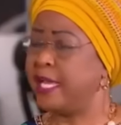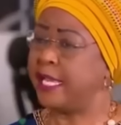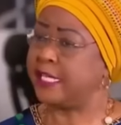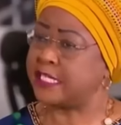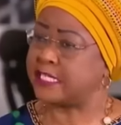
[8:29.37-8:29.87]

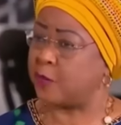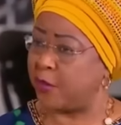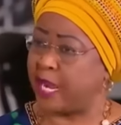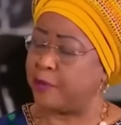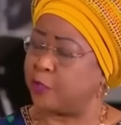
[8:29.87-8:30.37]
It is a
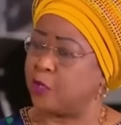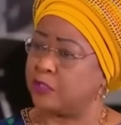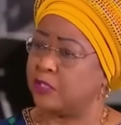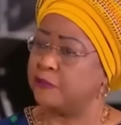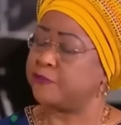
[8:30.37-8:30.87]
wake-up call
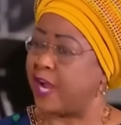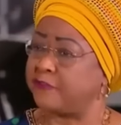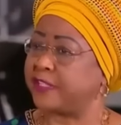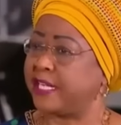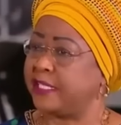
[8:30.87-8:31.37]
for
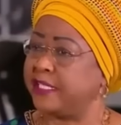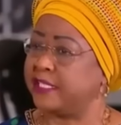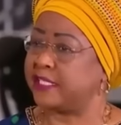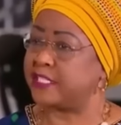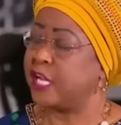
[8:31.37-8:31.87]
African
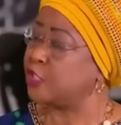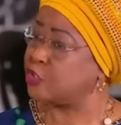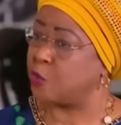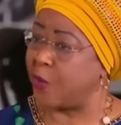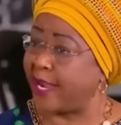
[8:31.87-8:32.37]
leaders
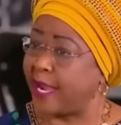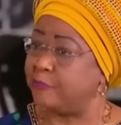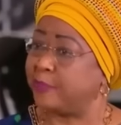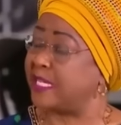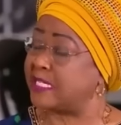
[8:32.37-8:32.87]
to wake
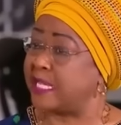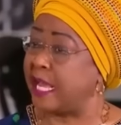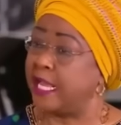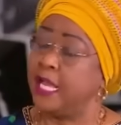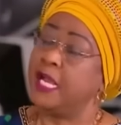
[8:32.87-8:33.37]
up and say,